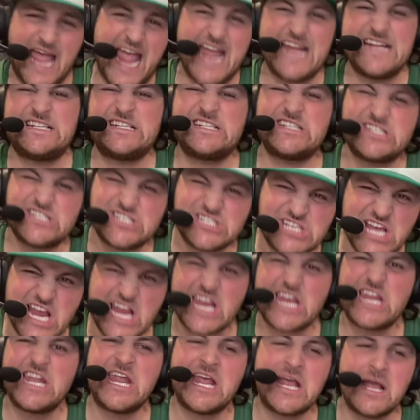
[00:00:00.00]
a
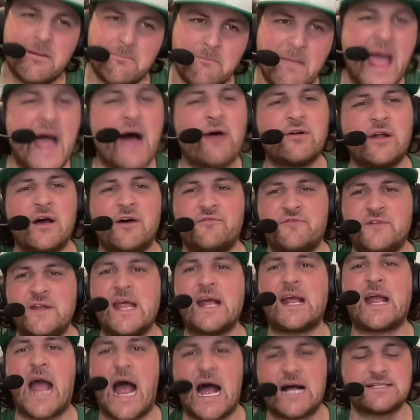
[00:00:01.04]
sickening amount of
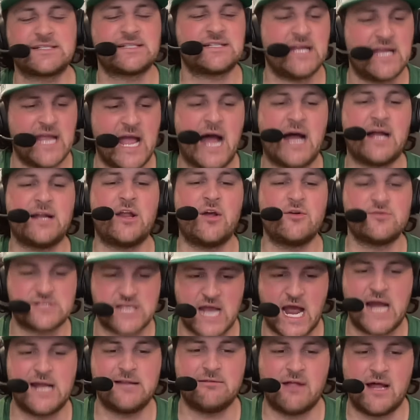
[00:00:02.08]
Nick
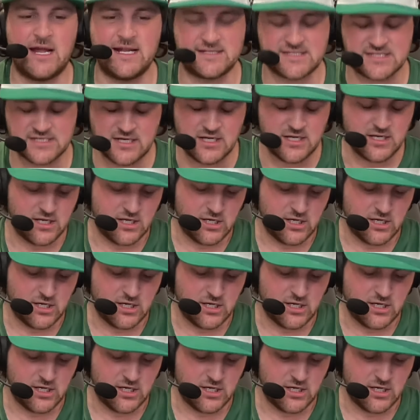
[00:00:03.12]
Castellanos highlights